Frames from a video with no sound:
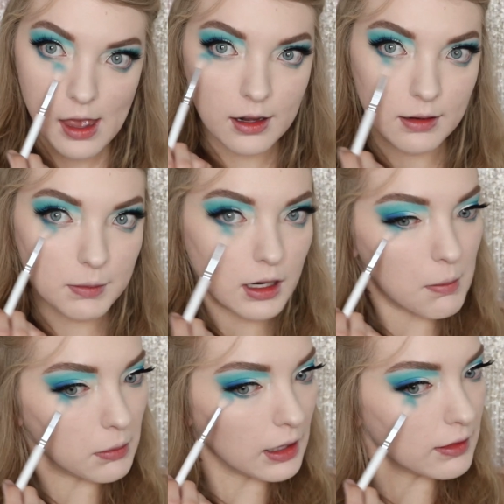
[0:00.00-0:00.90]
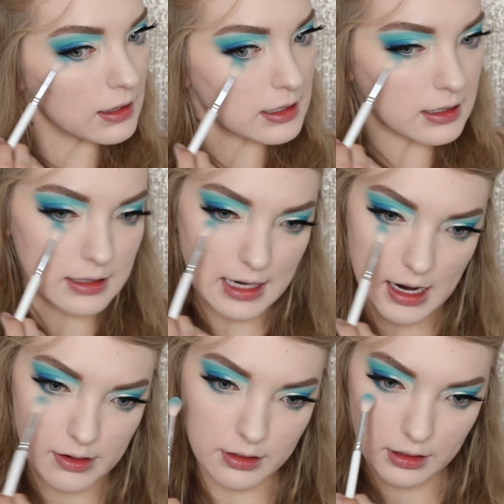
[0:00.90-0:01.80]
And I'm gonna blend this
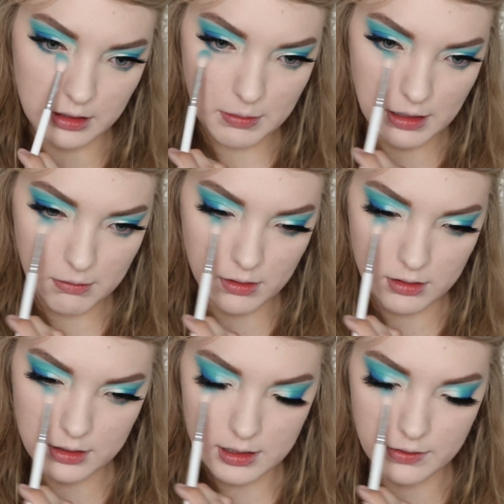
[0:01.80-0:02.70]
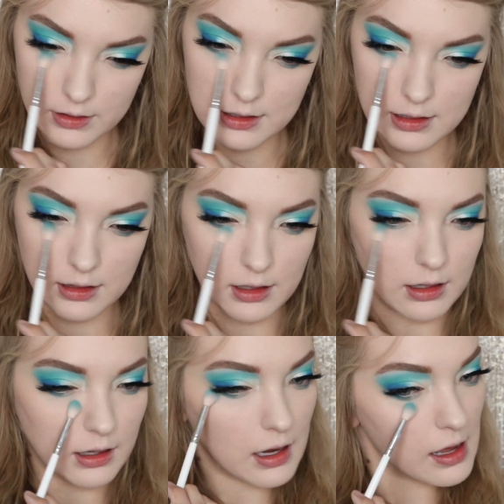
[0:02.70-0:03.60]
down a little bit more so it doesn't
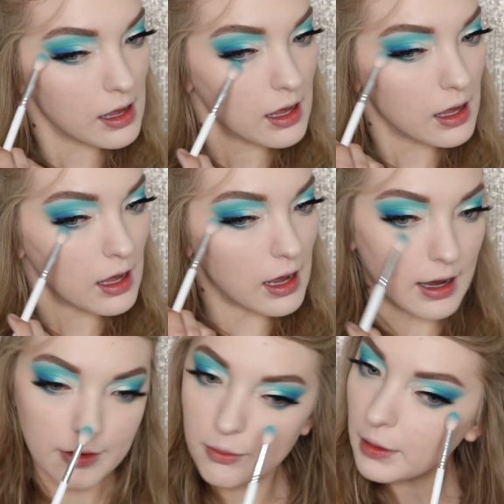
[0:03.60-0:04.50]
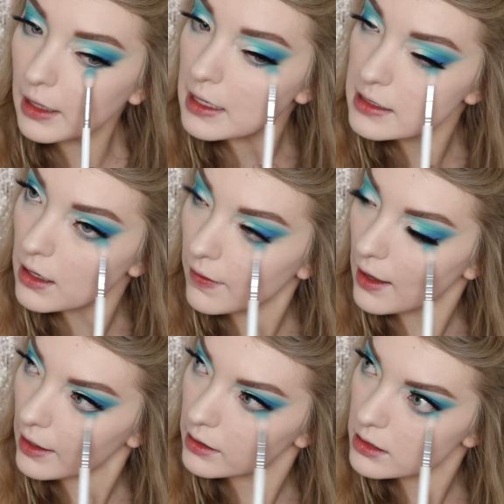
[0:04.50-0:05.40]
look out of place on the
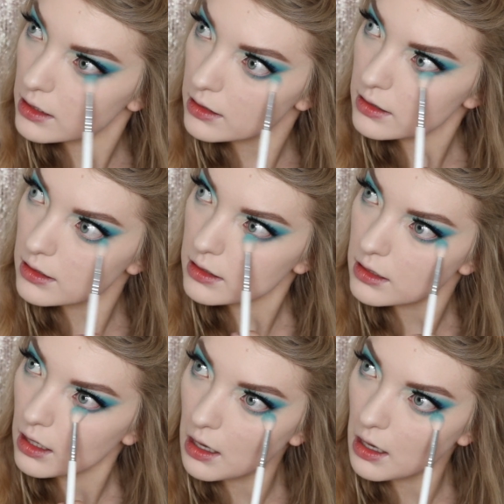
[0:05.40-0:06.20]
edges.